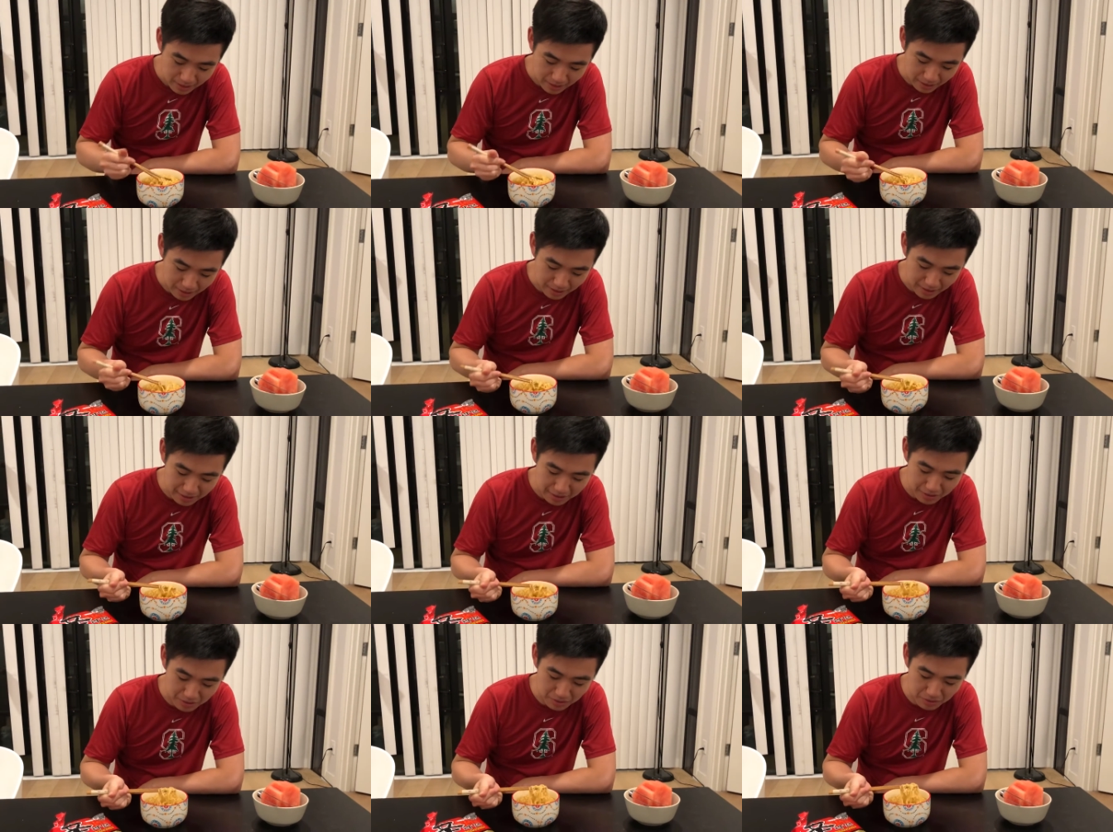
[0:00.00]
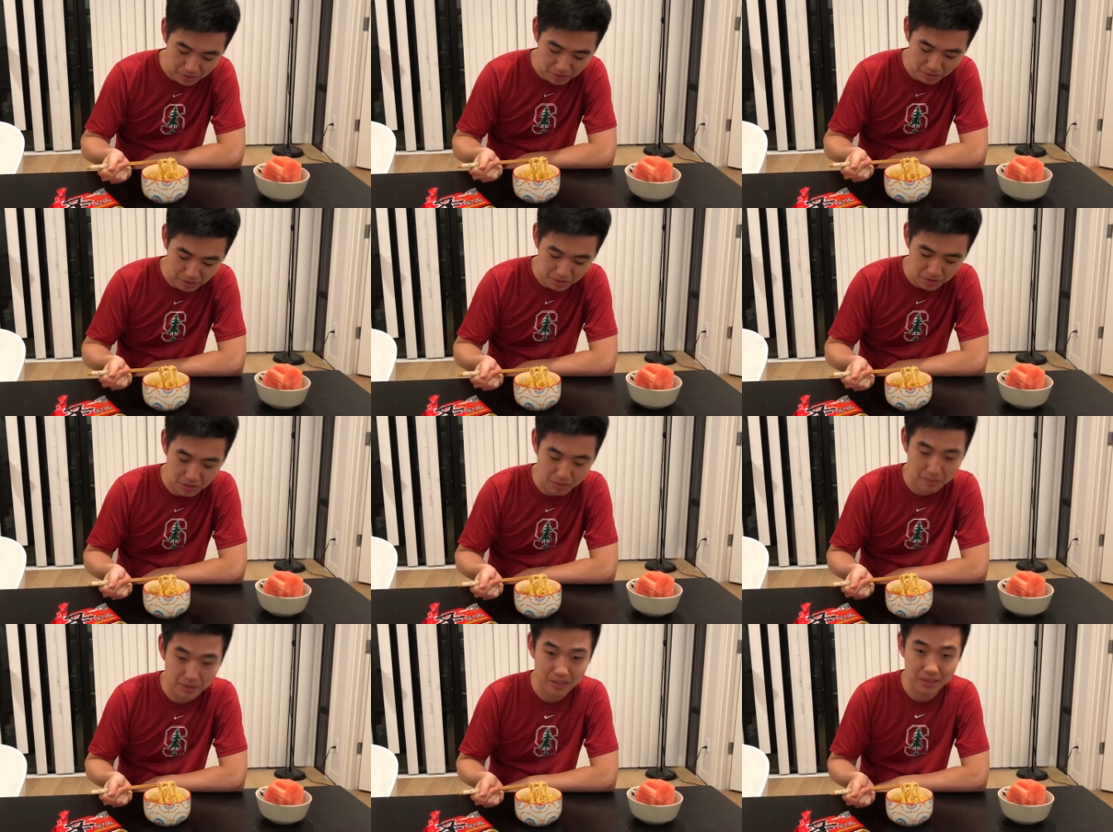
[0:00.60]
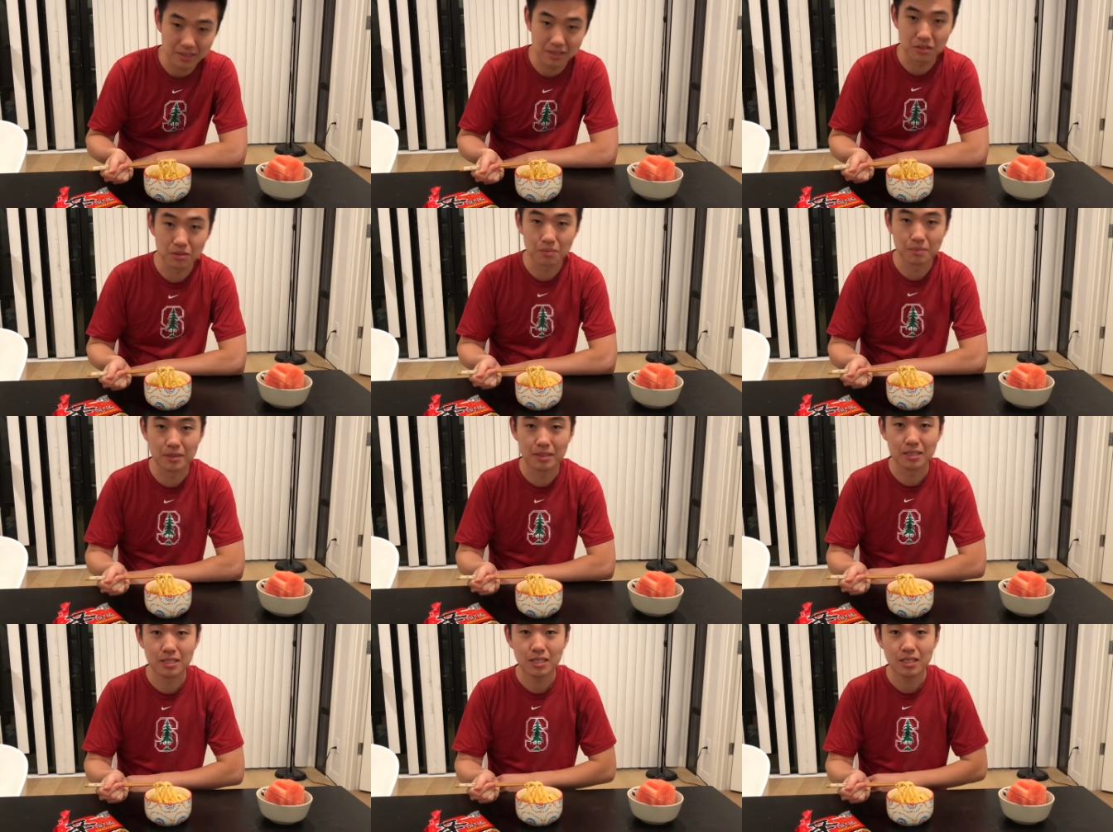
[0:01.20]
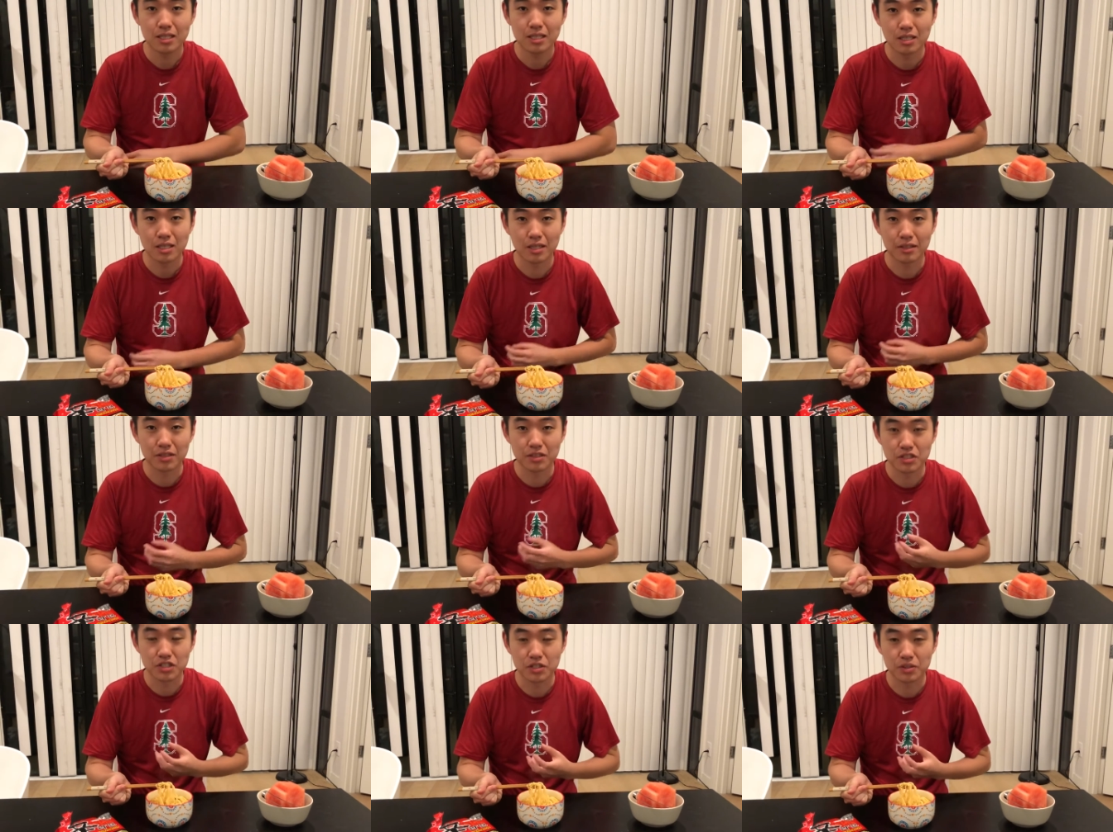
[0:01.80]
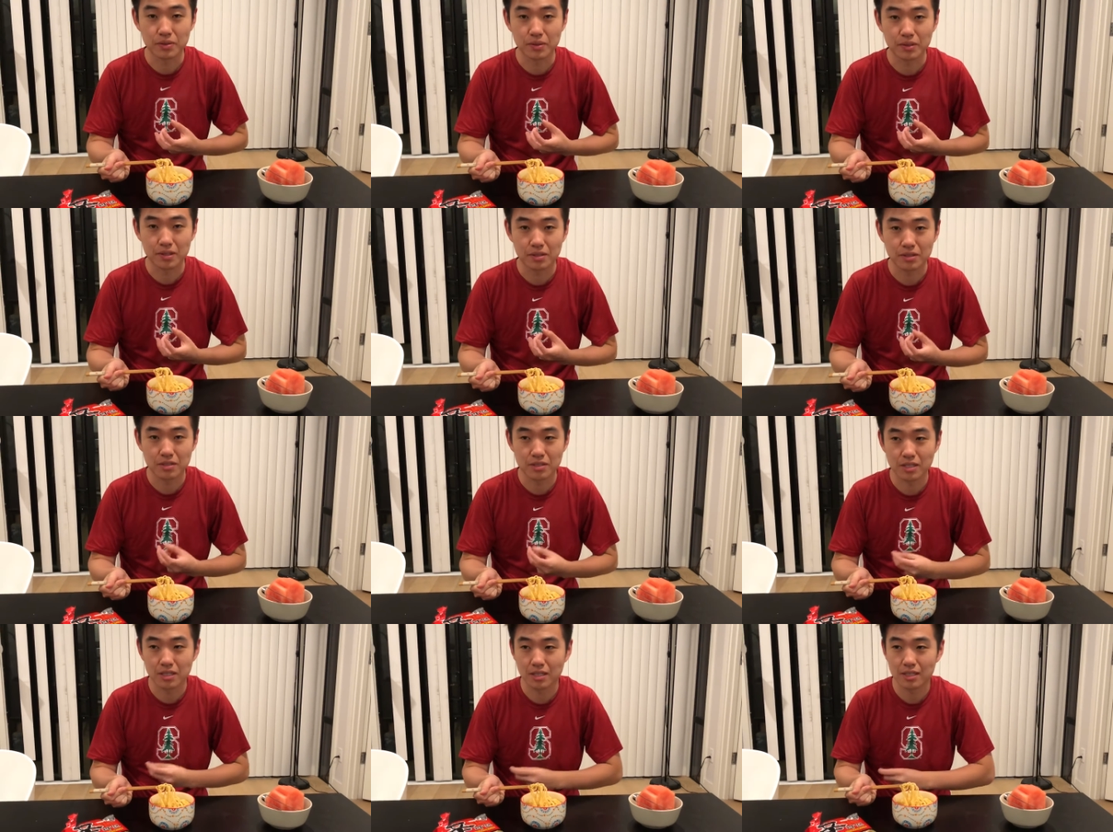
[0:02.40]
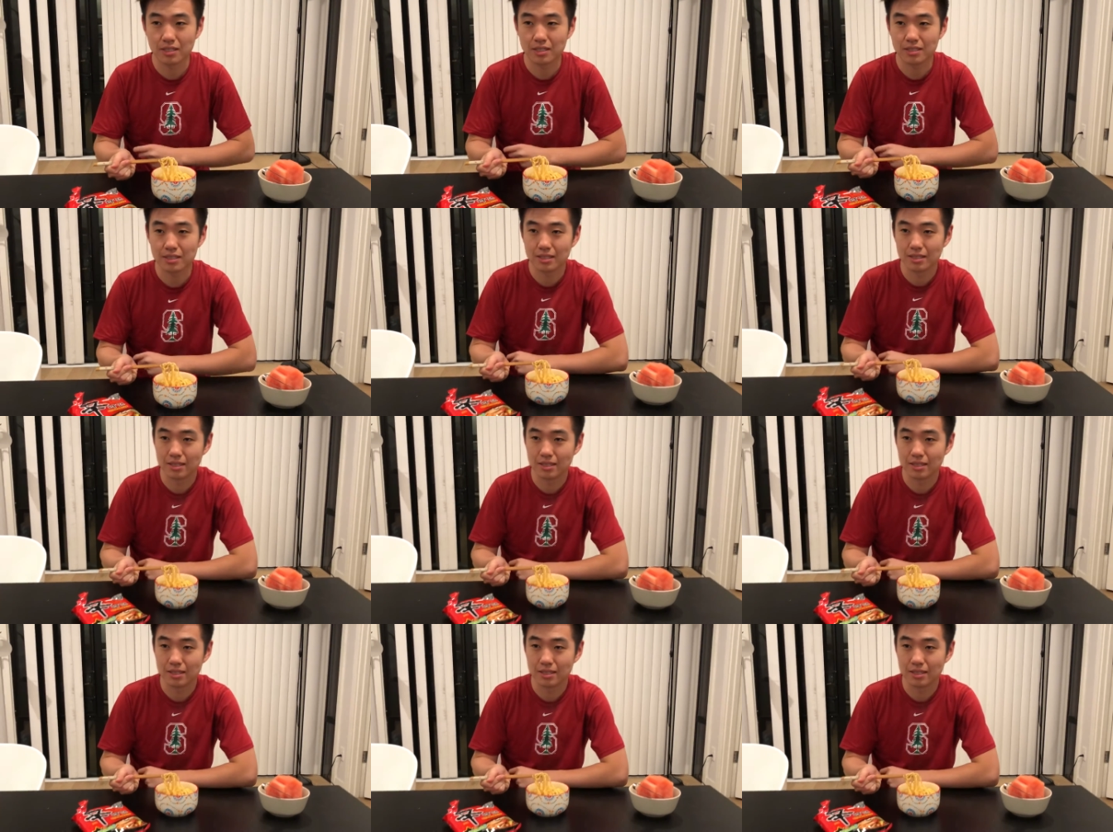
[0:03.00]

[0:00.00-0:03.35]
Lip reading: I like the noodles to be a little bit on the chewier side,